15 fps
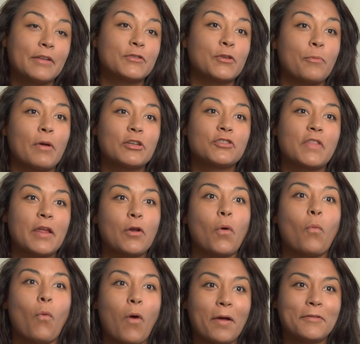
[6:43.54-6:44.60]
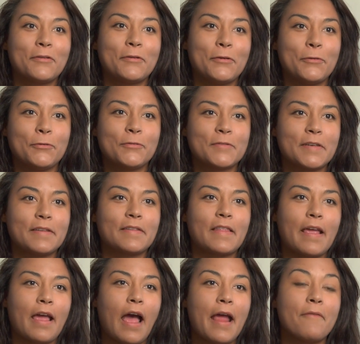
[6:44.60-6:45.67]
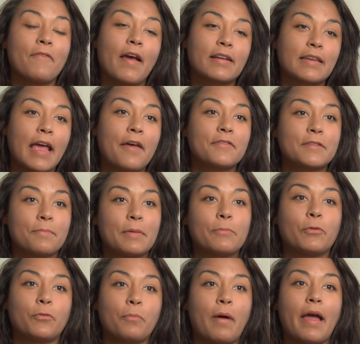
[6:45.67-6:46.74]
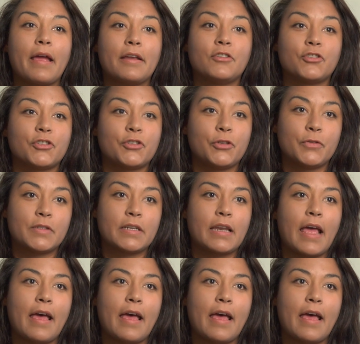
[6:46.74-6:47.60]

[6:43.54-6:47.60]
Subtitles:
it so much they don't want to use it. In fact, I have some people who buy it and just use it